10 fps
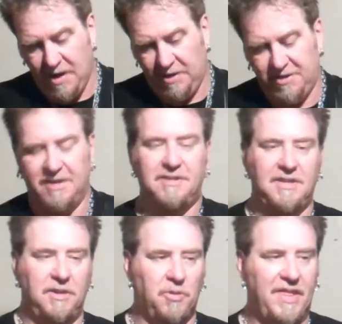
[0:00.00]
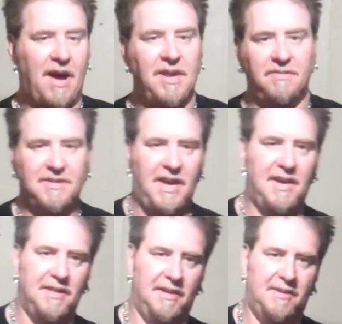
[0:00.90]
adjust it without even
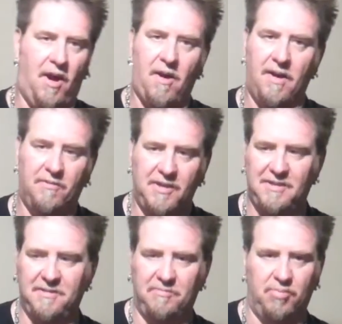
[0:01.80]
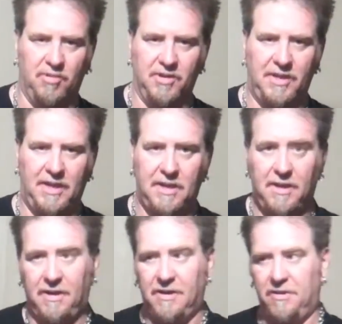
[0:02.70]
taking the guitar off, which is brilliant.
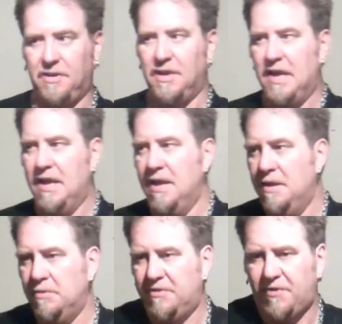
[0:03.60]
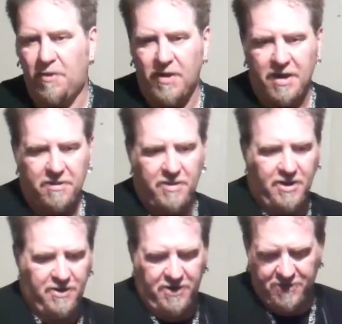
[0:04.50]
Before you're
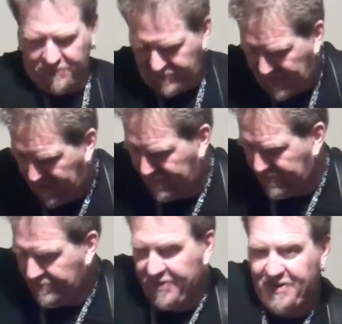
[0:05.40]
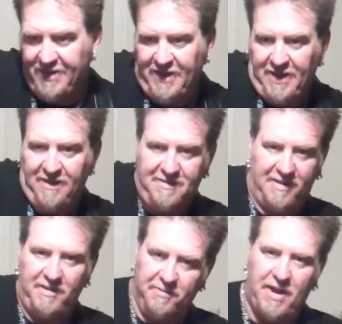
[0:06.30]
kind of doing with these,
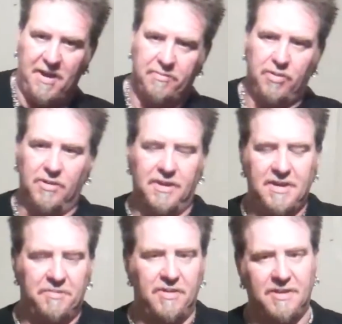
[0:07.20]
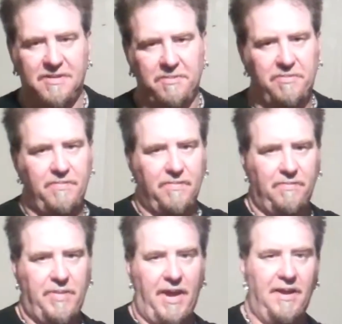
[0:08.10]
and you're kind of pulling up, and it's a
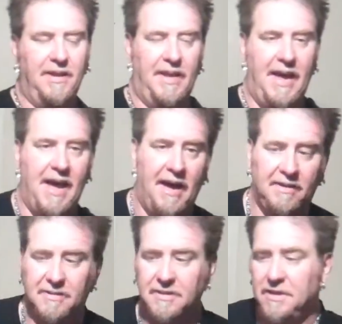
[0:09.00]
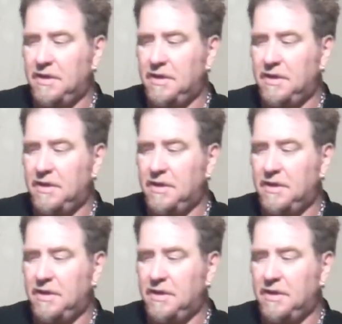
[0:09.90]
pain in the ass.